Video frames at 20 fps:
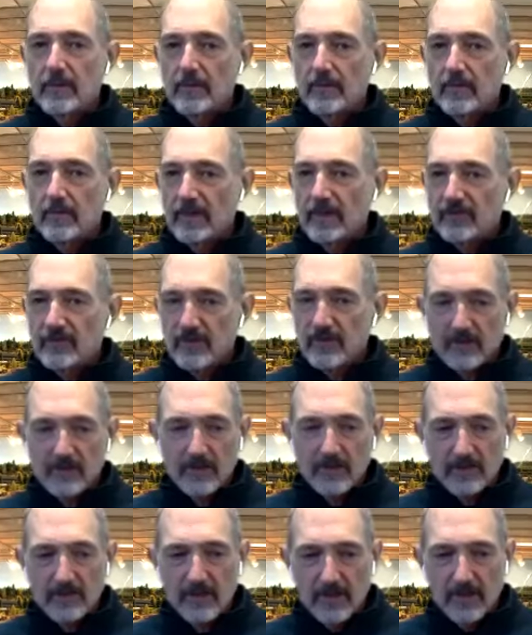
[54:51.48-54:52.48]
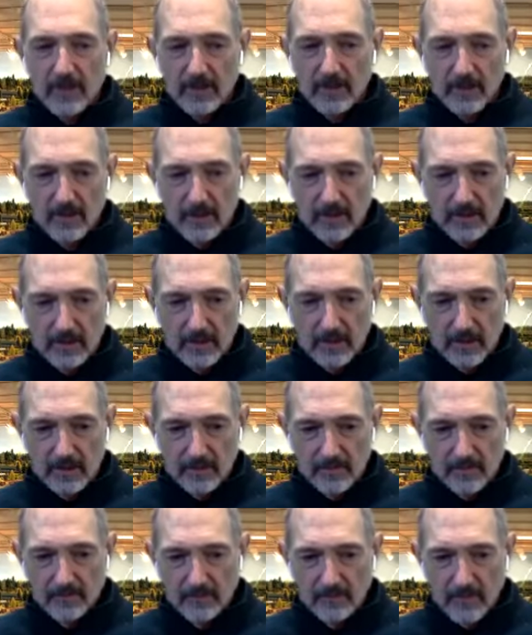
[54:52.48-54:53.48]
my son had gotten
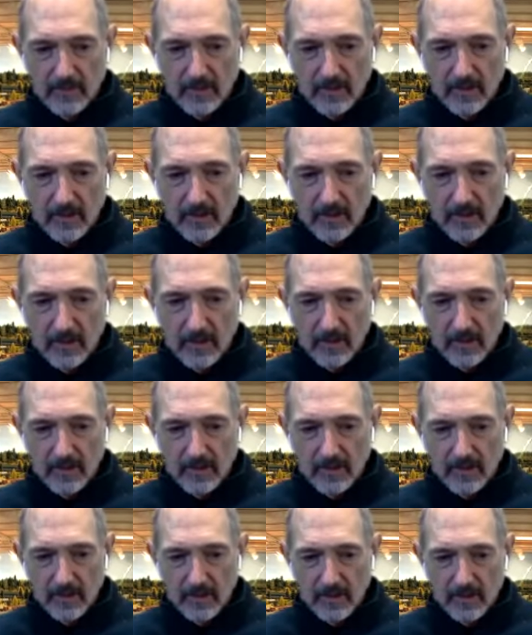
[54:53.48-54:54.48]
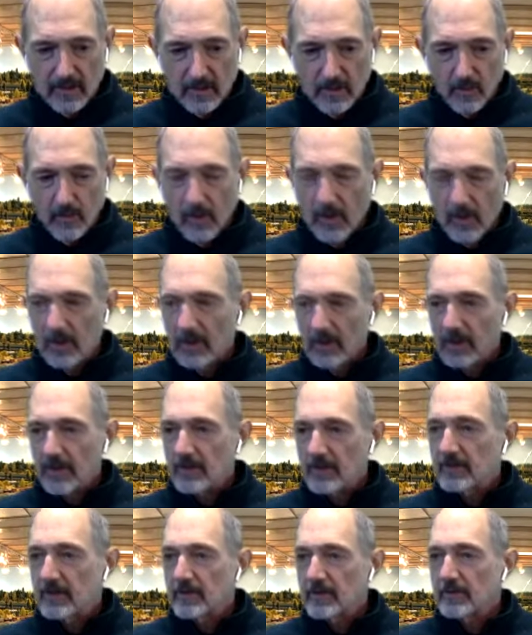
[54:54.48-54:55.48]
a wall hair
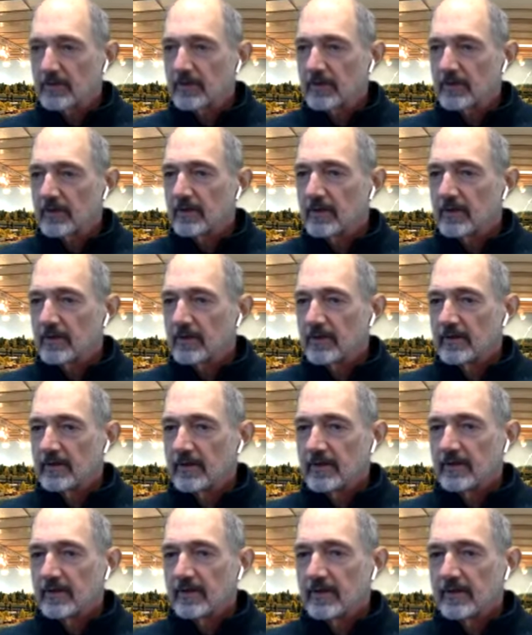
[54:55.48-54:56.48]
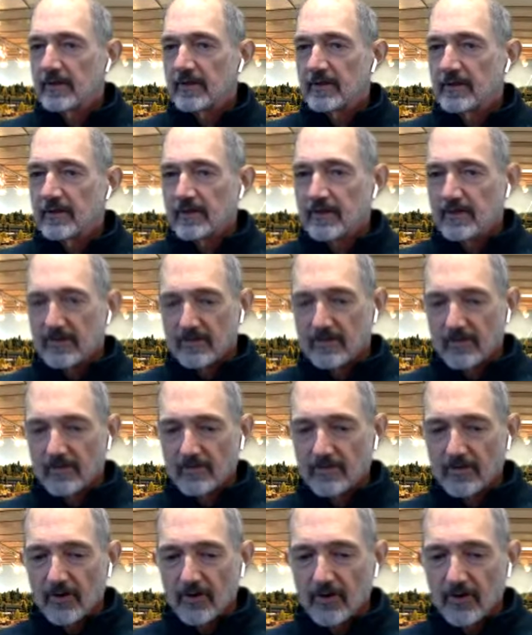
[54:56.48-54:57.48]
clipper.
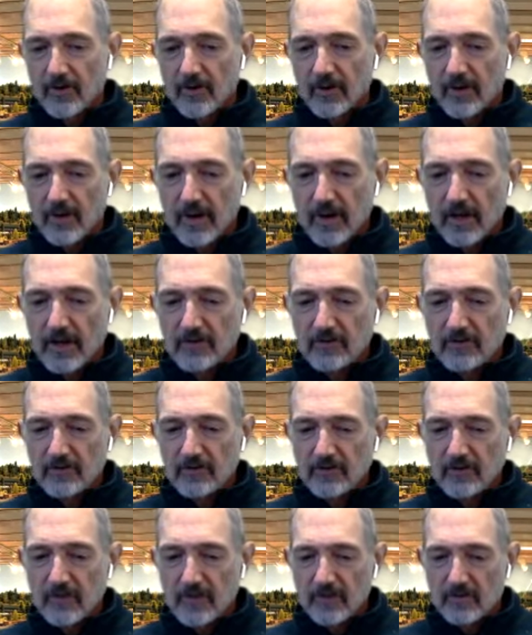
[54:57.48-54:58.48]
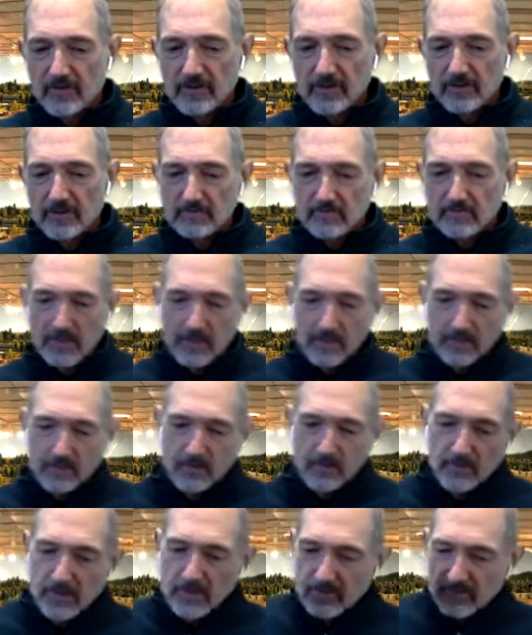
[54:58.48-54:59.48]
So I just every couple
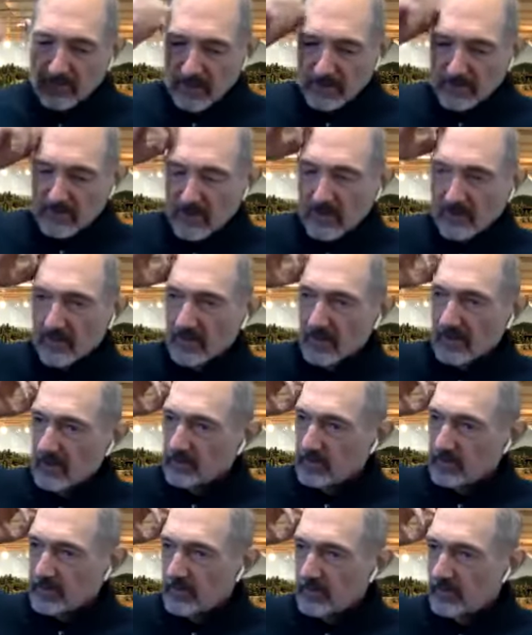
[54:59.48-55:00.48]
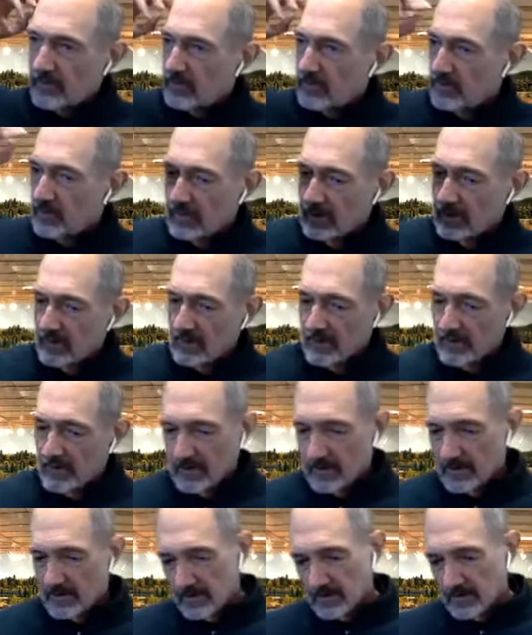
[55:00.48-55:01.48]
of weeks I take the number 2
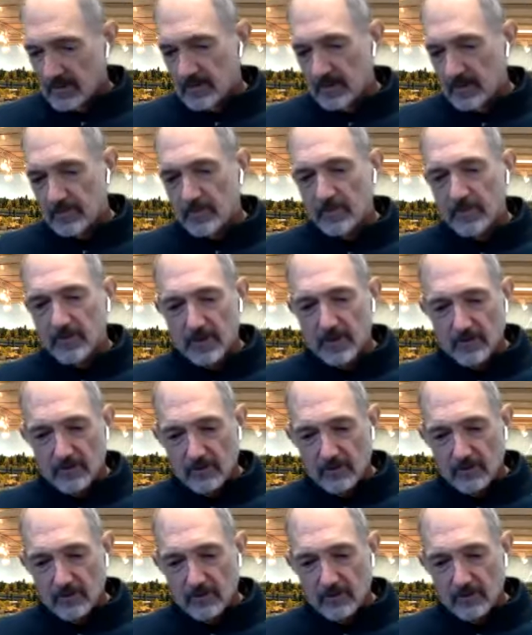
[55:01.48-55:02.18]
clipper and